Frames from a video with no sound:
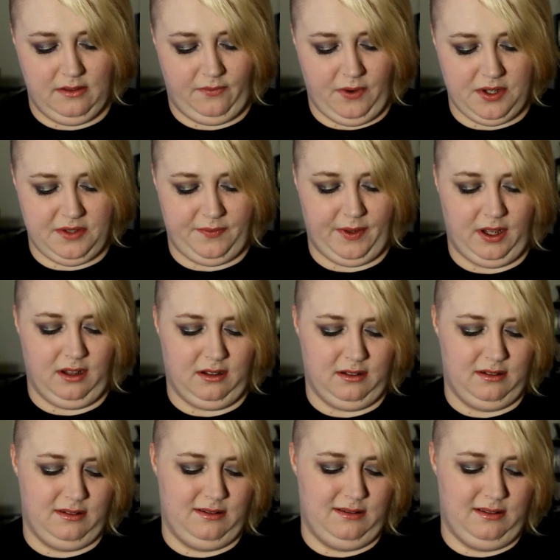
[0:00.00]
First of
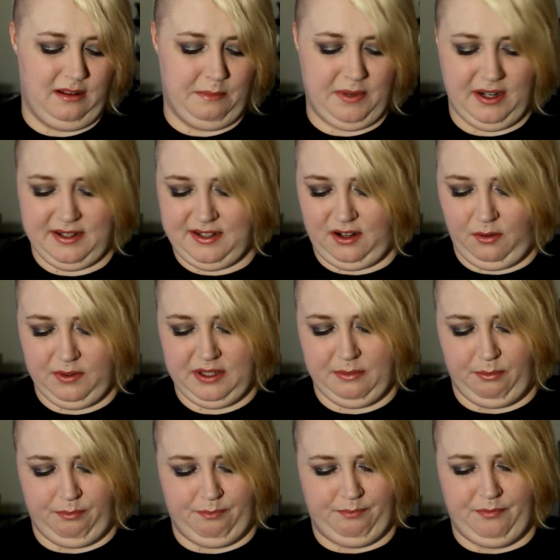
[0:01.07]
all, I'm going to start
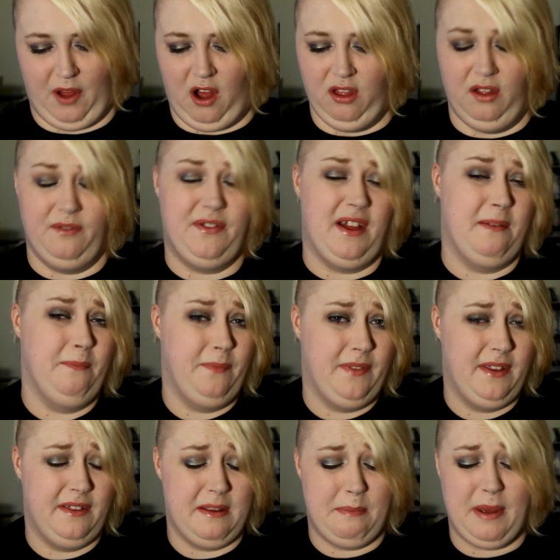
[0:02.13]
with all of them.
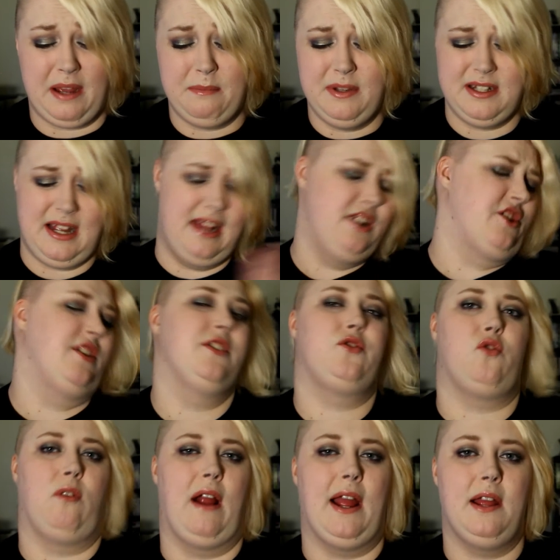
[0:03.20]
The pigmentation
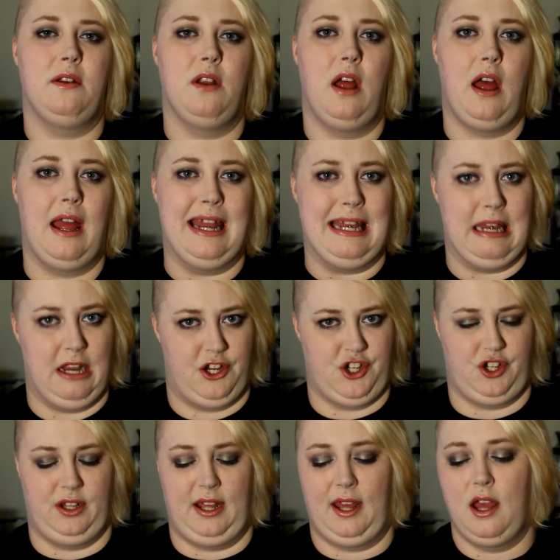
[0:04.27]
is great
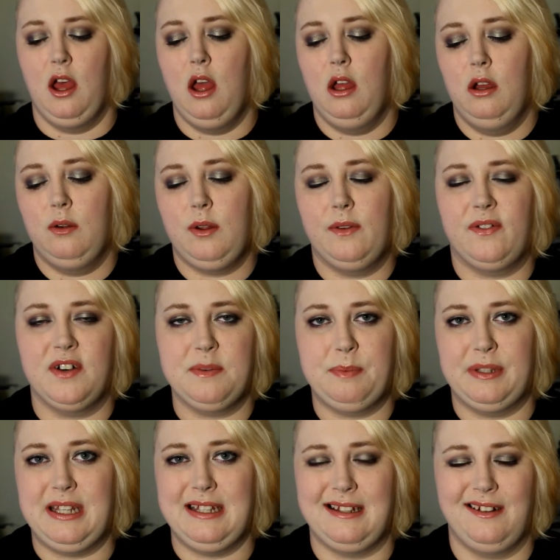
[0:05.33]
initially. When you first
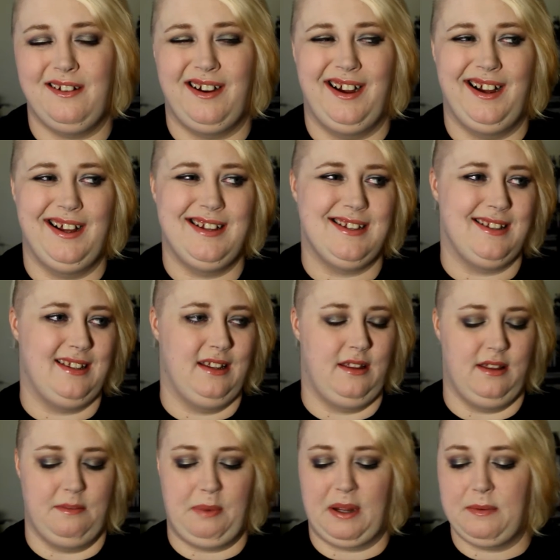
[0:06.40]
put these on your eyes,
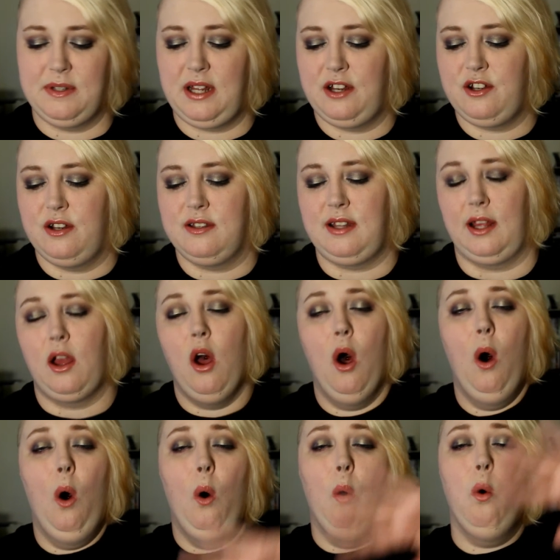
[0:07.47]
the pigmentation is like,
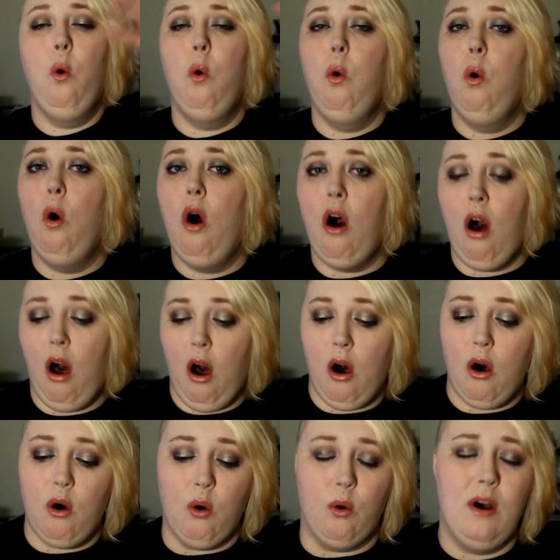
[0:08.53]

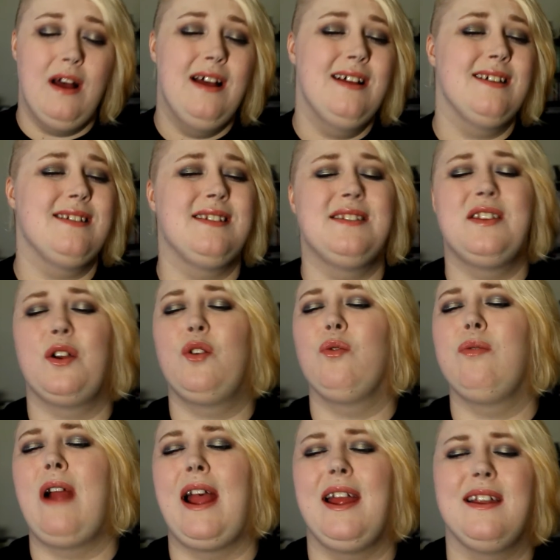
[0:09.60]
whoa, this is the
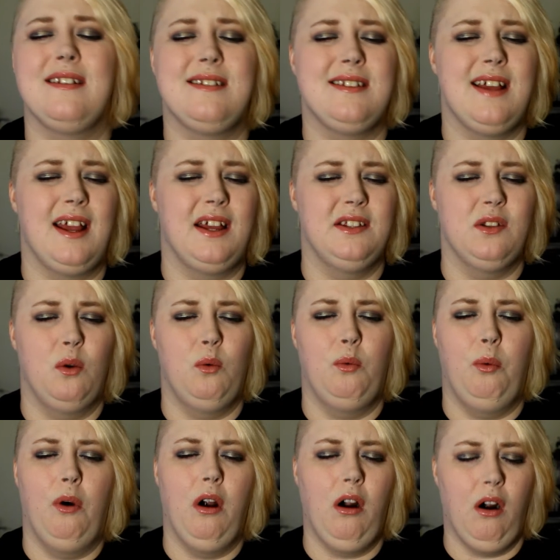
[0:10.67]
greatest thing in the
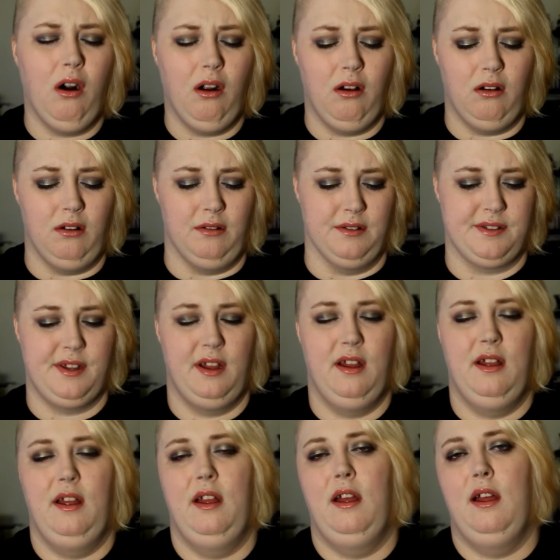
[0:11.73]
world.
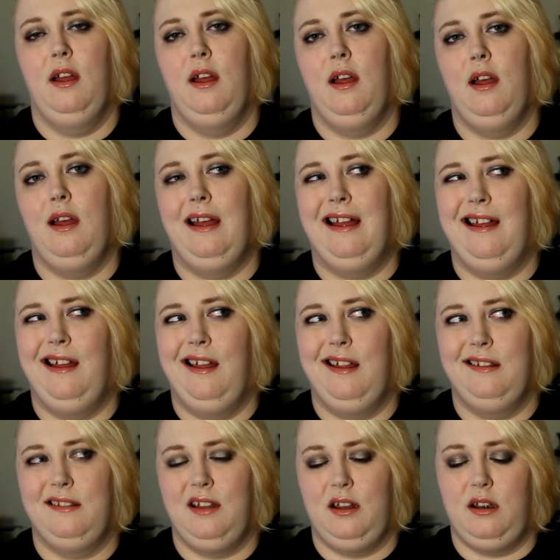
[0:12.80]

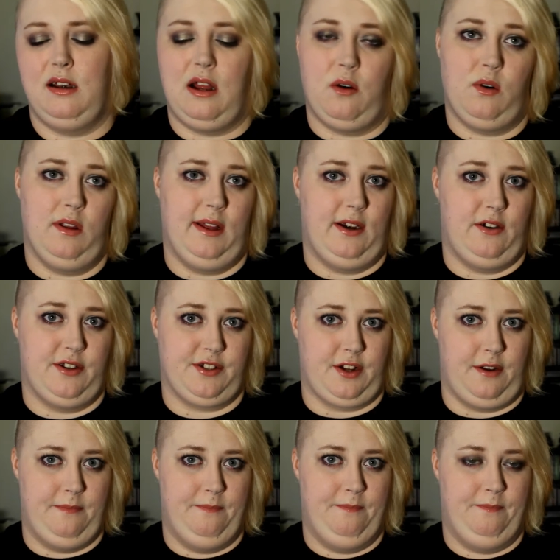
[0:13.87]
And then an hour later it's
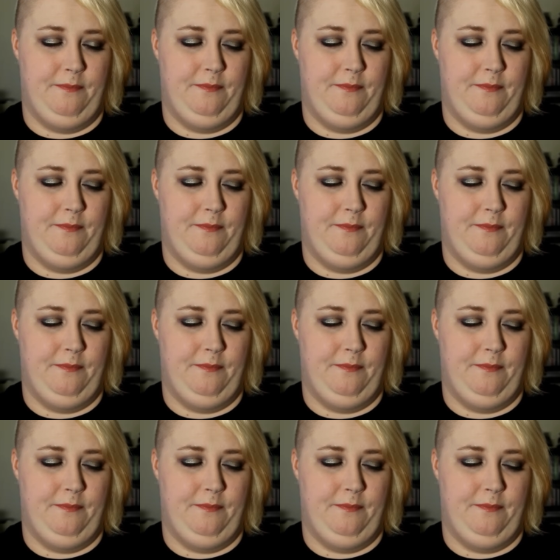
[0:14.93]
gone.